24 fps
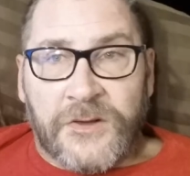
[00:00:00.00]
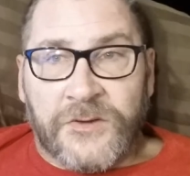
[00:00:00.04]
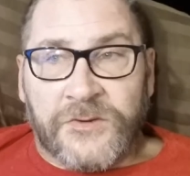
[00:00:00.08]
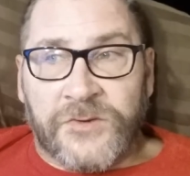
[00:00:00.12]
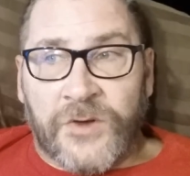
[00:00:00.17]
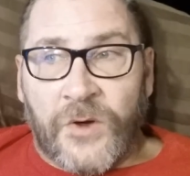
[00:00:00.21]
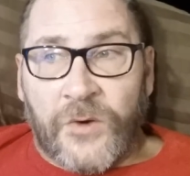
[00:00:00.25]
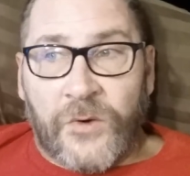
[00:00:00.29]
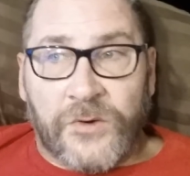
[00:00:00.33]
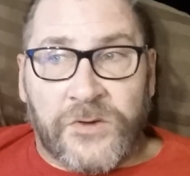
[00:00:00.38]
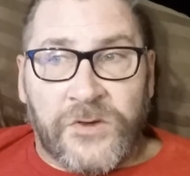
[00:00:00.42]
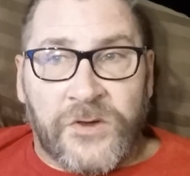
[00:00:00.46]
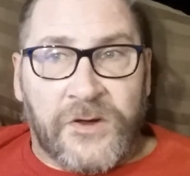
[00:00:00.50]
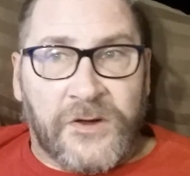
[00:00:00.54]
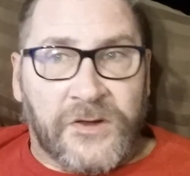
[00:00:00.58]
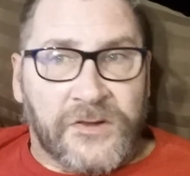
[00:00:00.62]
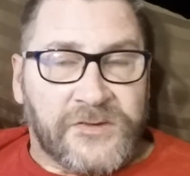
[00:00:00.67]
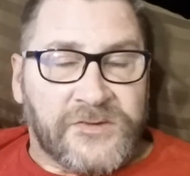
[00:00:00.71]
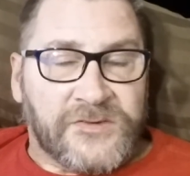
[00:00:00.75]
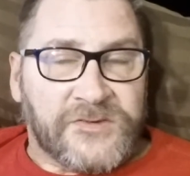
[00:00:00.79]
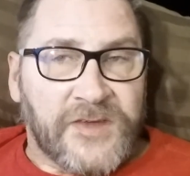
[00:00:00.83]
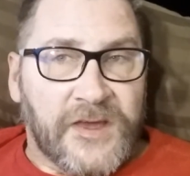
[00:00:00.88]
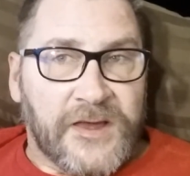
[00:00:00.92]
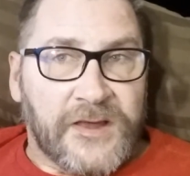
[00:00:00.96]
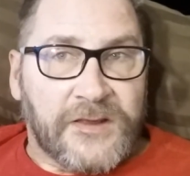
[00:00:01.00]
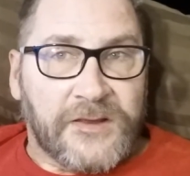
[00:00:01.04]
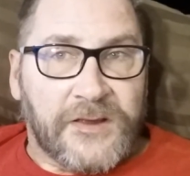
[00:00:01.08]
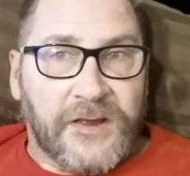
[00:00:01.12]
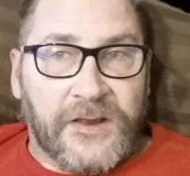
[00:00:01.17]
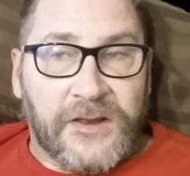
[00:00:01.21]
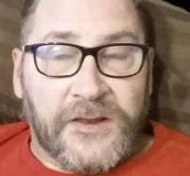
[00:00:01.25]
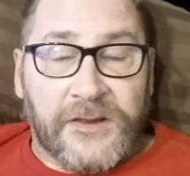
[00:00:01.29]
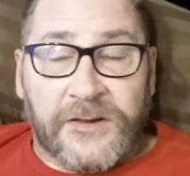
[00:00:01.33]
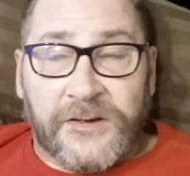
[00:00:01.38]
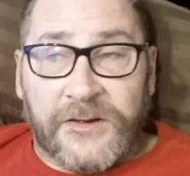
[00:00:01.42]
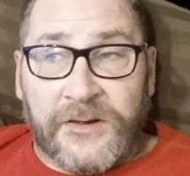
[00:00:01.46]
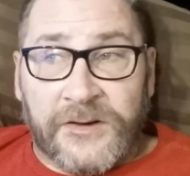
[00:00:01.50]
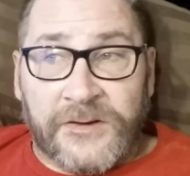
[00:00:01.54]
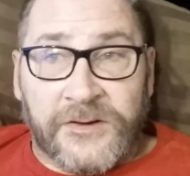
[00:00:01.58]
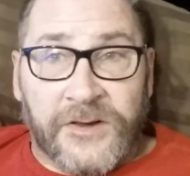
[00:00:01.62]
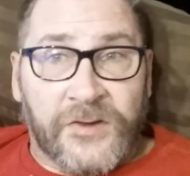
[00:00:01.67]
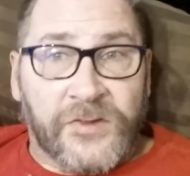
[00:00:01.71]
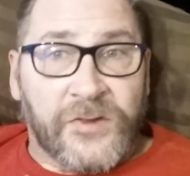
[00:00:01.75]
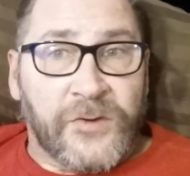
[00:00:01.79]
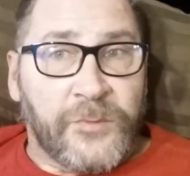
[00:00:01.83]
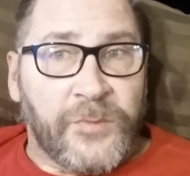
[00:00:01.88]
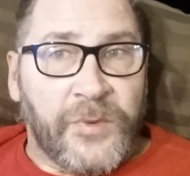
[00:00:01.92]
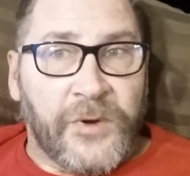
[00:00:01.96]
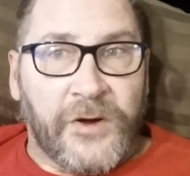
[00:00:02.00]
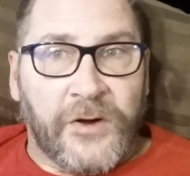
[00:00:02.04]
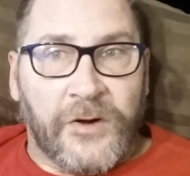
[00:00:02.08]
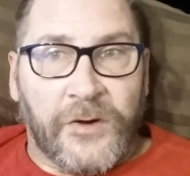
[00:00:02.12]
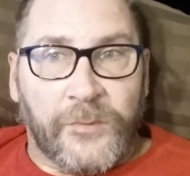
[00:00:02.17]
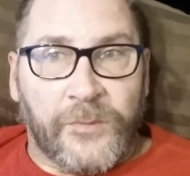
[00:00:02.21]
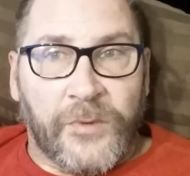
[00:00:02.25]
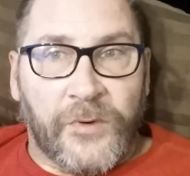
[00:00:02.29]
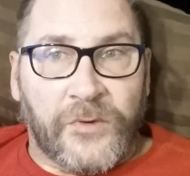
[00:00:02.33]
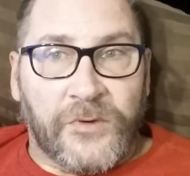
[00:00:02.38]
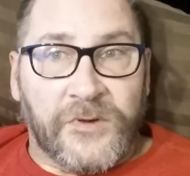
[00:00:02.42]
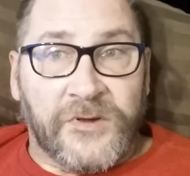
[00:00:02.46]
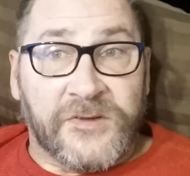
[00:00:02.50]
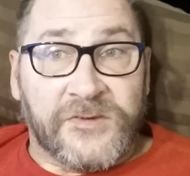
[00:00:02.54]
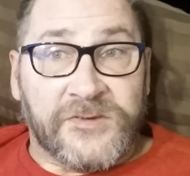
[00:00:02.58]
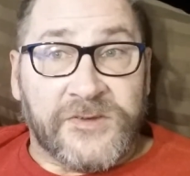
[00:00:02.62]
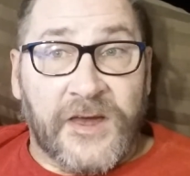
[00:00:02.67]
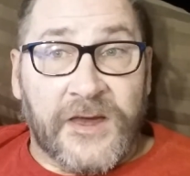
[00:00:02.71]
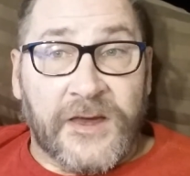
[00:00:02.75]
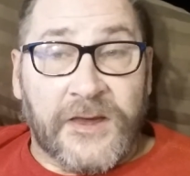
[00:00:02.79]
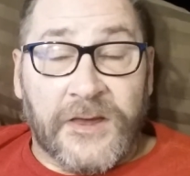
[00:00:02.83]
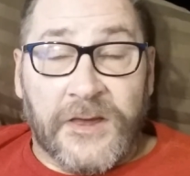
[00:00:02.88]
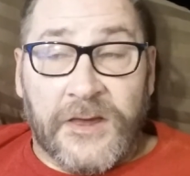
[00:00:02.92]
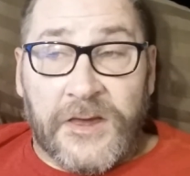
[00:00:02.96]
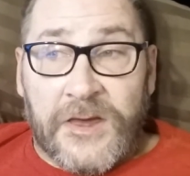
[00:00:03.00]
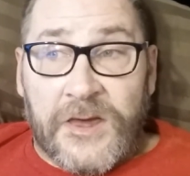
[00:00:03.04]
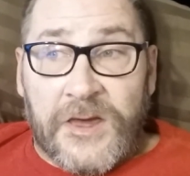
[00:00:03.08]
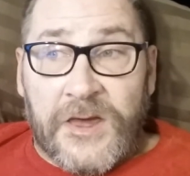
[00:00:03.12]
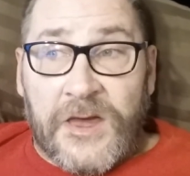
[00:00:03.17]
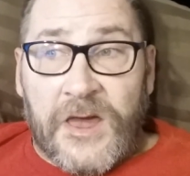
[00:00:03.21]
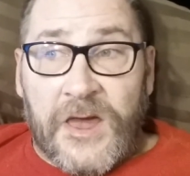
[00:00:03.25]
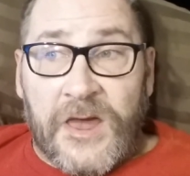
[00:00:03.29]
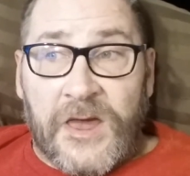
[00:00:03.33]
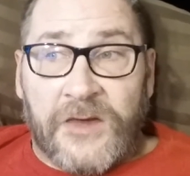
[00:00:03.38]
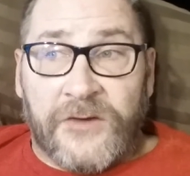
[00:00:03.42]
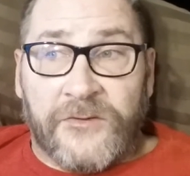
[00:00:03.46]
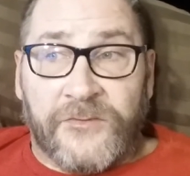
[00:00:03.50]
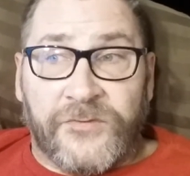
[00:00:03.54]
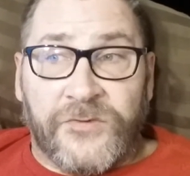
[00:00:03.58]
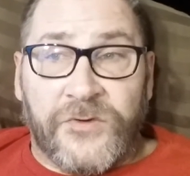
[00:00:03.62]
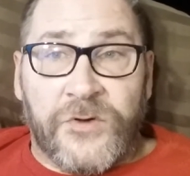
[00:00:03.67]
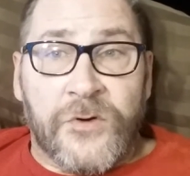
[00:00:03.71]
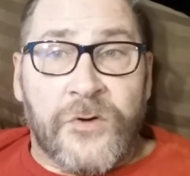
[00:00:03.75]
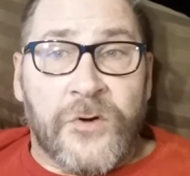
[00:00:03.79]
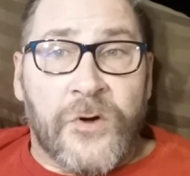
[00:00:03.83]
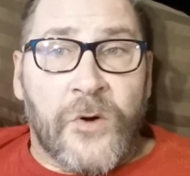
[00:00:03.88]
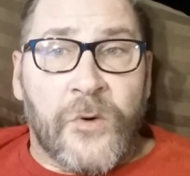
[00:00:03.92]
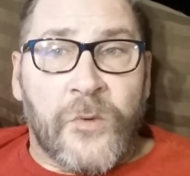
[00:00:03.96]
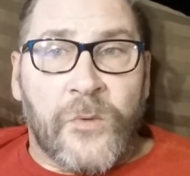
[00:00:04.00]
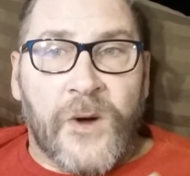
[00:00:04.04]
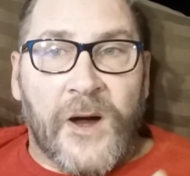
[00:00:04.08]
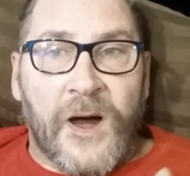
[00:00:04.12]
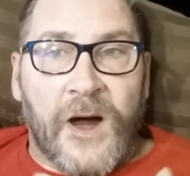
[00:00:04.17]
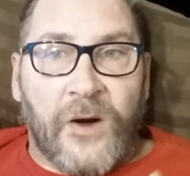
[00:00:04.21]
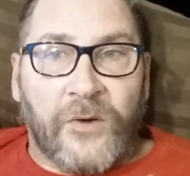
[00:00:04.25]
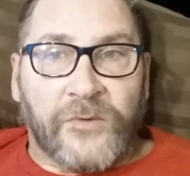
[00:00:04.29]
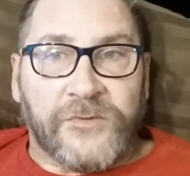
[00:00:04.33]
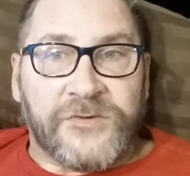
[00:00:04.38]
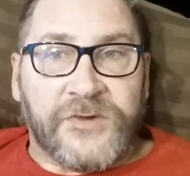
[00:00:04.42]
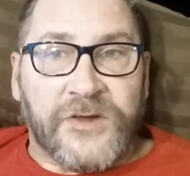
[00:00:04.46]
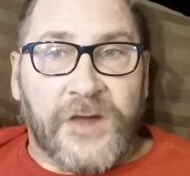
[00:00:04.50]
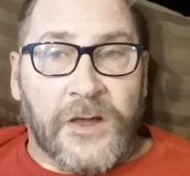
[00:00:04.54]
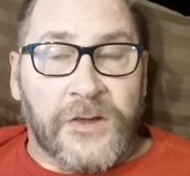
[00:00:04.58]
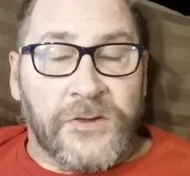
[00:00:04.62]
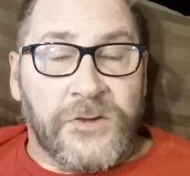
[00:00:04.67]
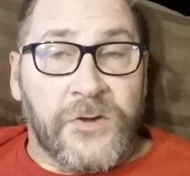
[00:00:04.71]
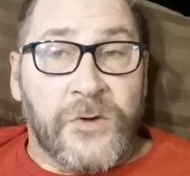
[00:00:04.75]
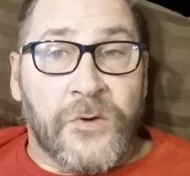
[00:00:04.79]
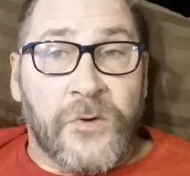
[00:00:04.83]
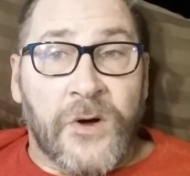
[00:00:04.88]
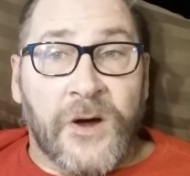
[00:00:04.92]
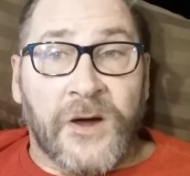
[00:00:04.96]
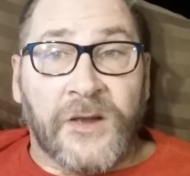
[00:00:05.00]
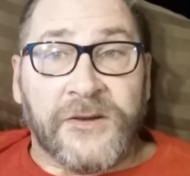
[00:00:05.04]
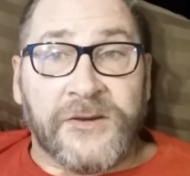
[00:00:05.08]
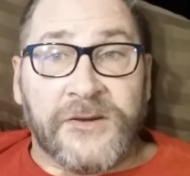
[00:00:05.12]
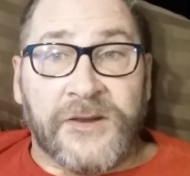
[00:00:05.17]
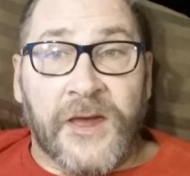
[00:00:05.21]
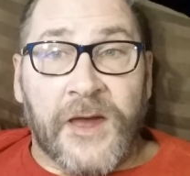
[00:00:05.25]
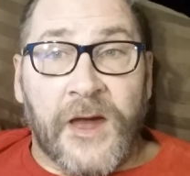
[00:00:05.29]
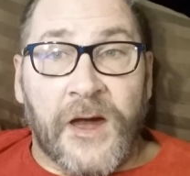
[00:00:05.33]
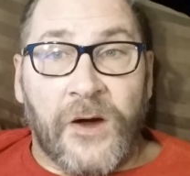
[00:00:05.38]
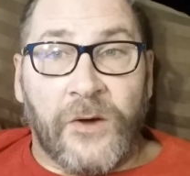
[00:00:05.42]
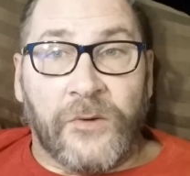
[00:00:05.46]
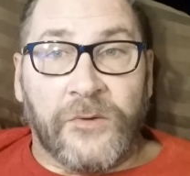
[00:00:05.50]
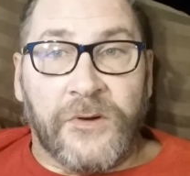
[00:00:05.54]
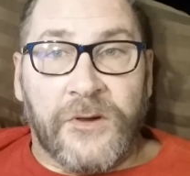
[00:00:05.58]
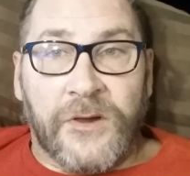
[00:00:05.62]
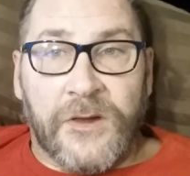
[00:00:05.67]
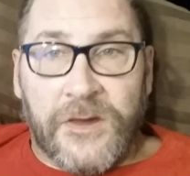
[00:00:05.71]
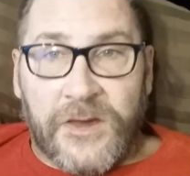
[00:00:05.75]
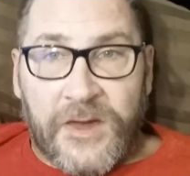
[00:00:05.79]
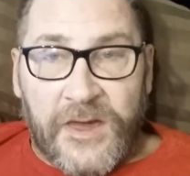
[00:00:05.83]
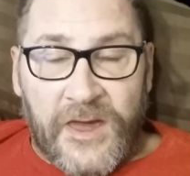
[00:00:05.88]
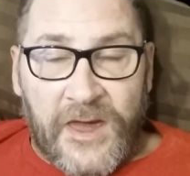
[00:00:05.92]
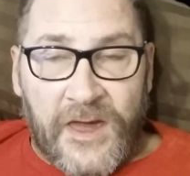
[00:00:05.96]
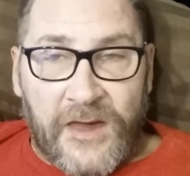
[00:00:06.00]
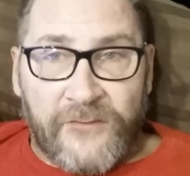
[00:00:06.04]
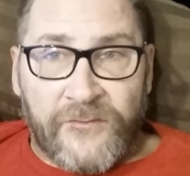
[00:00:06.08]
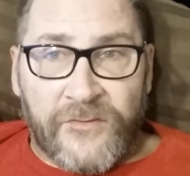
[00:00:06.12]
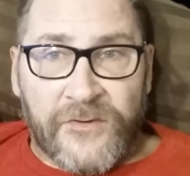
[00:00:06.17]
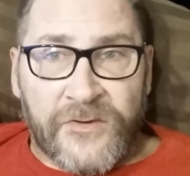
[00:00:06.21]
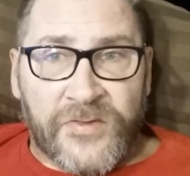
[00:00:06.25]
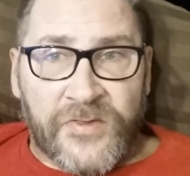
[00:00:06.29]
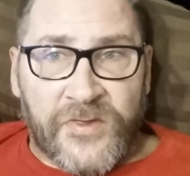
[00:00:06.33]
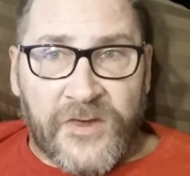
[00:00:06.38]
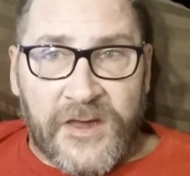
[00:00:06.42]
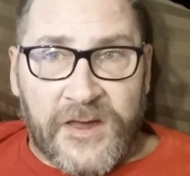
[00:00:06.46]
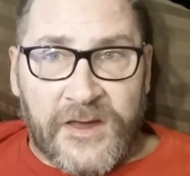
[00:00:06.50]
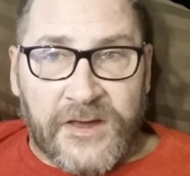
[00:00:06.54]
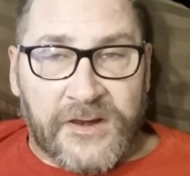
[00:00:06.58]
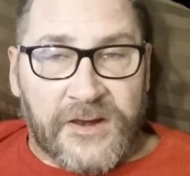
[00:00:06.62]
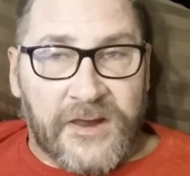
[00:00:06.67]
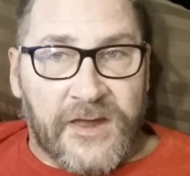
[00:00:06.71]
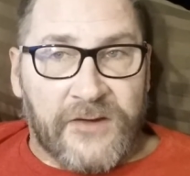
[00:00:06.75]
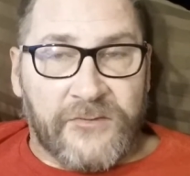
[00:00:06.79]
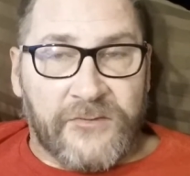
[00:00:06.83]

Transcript: So you could say another parable is like, if you go out and you hunt down everything